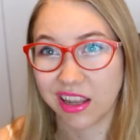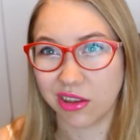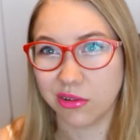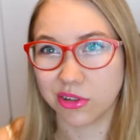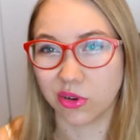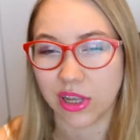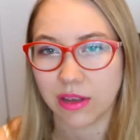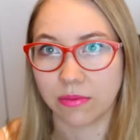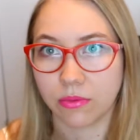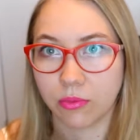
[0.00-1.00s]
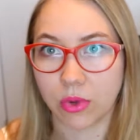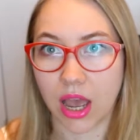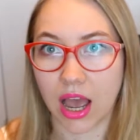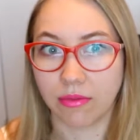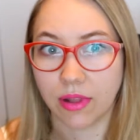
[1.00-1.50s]
Like usually if we
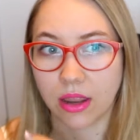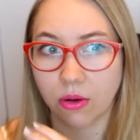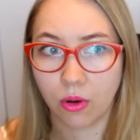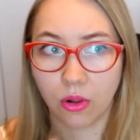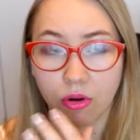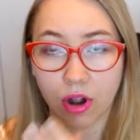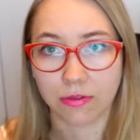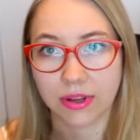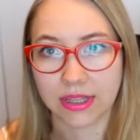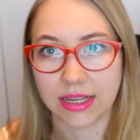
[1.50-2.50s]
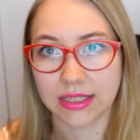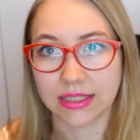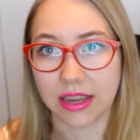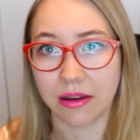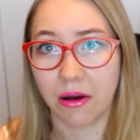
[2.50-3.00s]
have like holographic
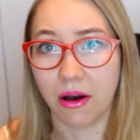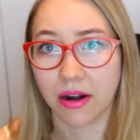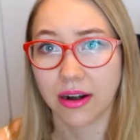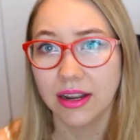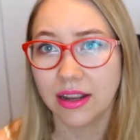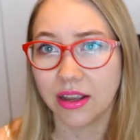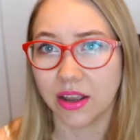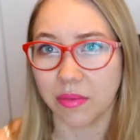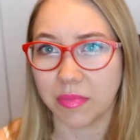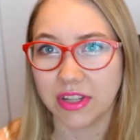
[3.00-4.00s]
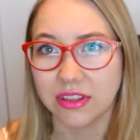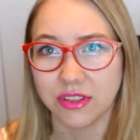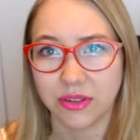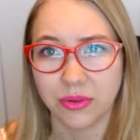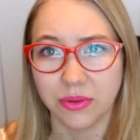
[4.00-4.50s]
things, they are a bit
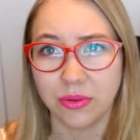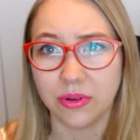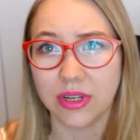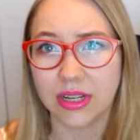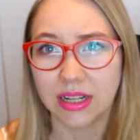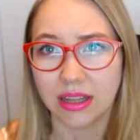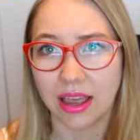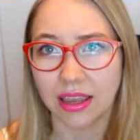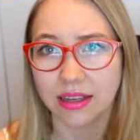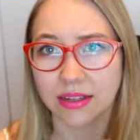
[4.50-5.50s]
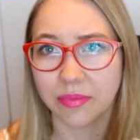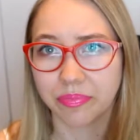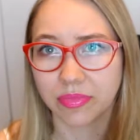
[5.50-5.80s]
too like